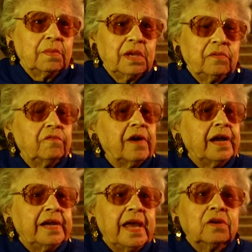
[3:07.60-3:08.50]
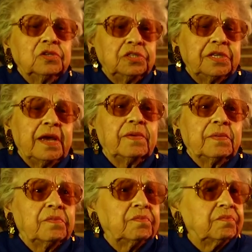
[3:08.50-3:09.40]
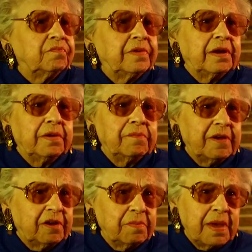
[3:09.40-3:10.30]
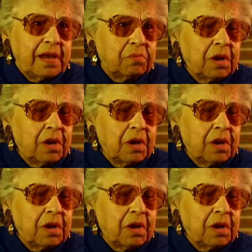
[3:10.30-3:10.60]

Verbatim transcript: mean, right now she's having very, very bad